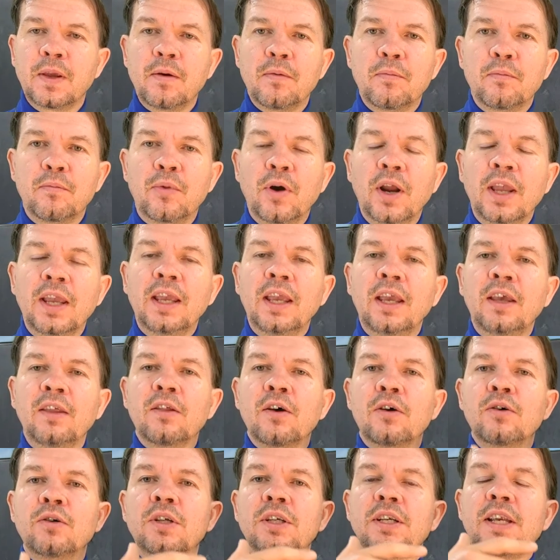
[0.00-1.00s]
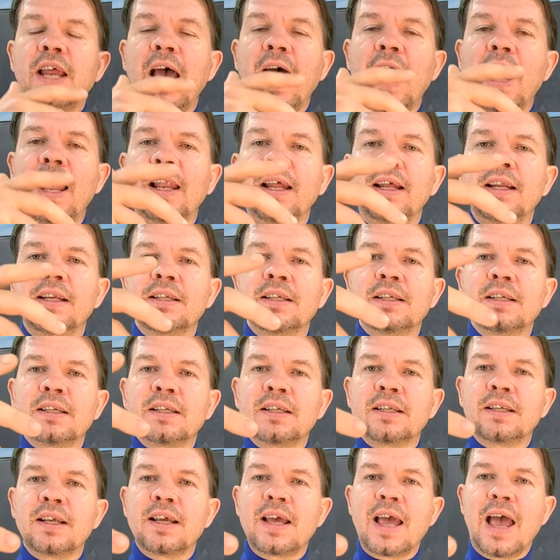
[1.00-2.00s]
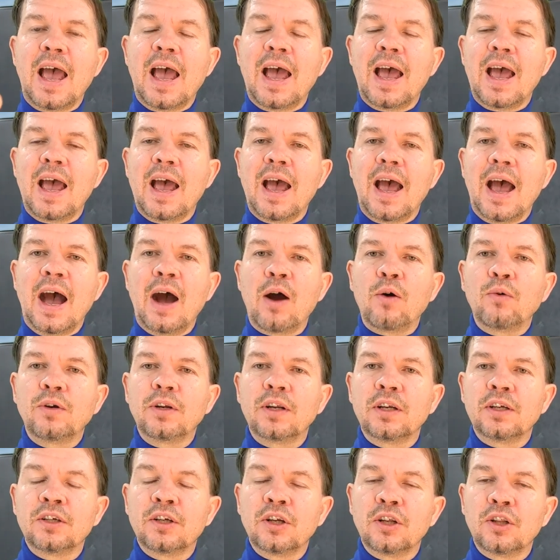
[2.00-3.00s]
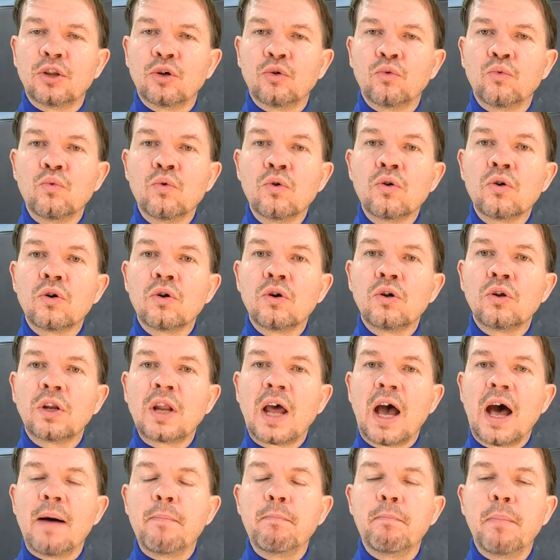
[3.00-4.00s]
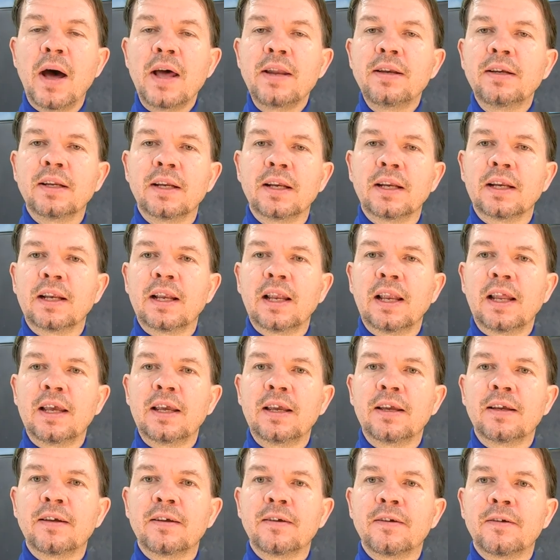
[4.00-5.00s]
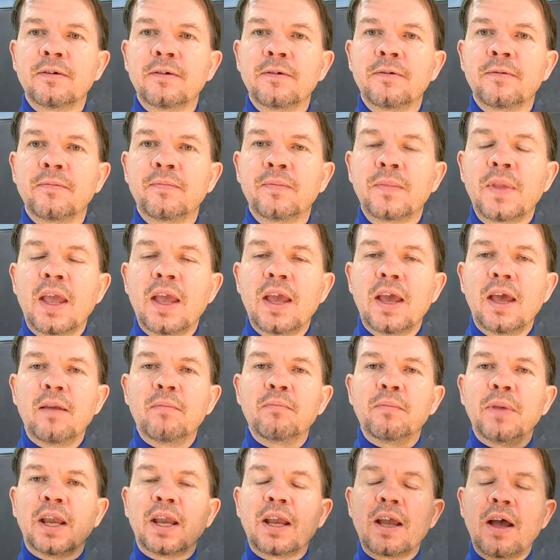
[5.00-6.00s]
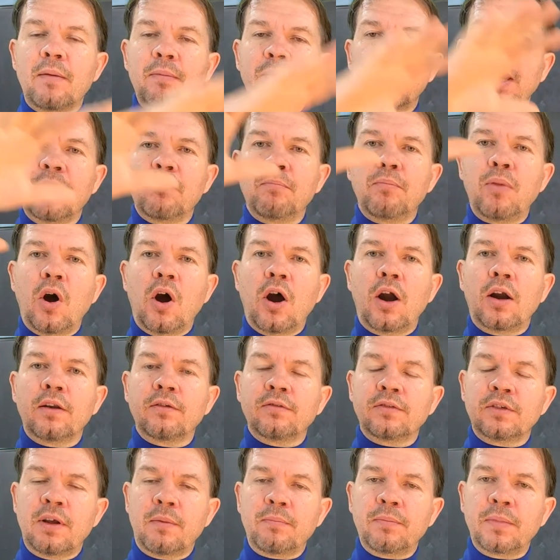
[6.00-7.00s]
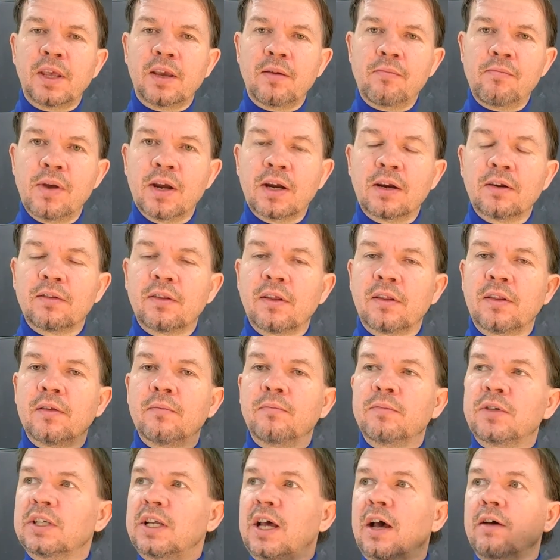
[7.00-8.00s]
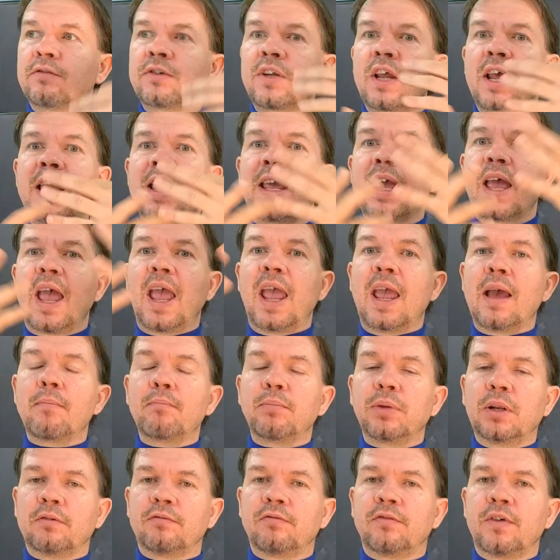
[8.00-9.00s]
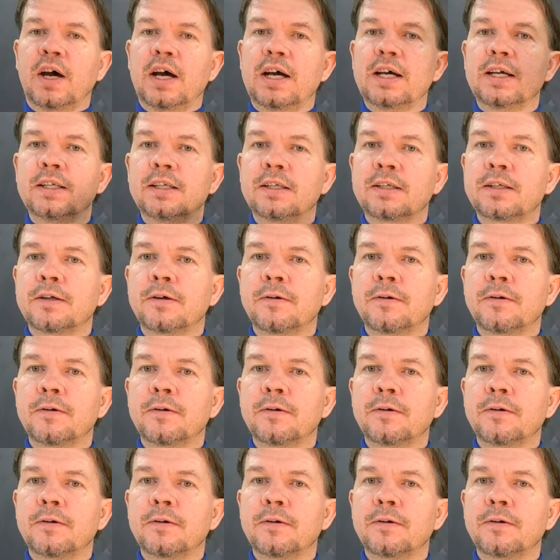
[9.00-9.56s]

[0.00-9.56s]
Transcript: bringing those talents out into the world abundantly and becoming a part of something bigger than themselves, amplifies?